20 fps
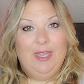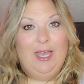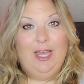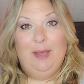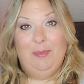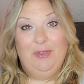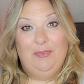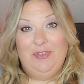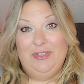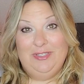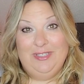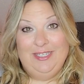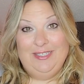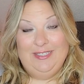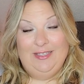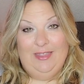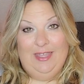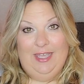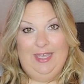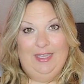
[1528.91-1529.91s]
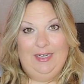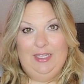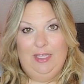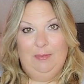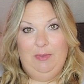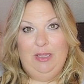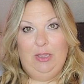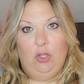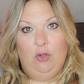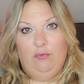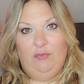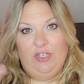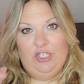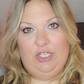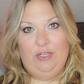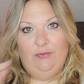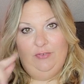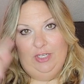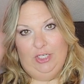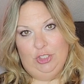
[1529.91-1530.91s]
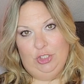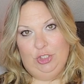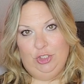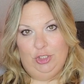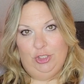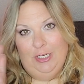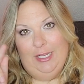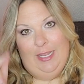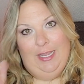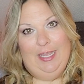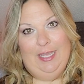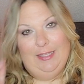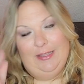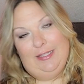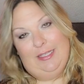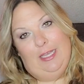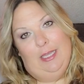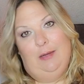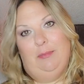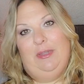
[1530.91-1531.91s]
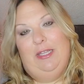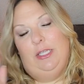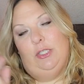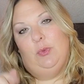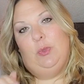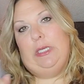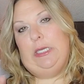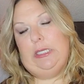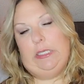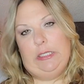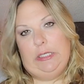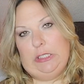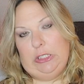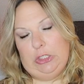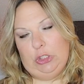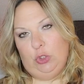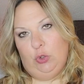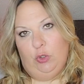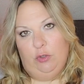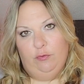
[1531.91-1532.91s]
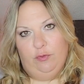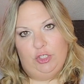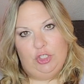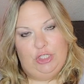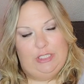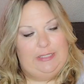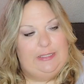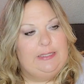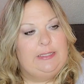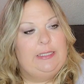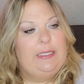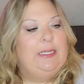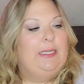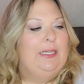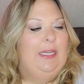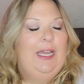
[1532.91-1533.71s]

Um, if you stay till the end, give me a little fishy fish at the end because we ended on tuna fishes.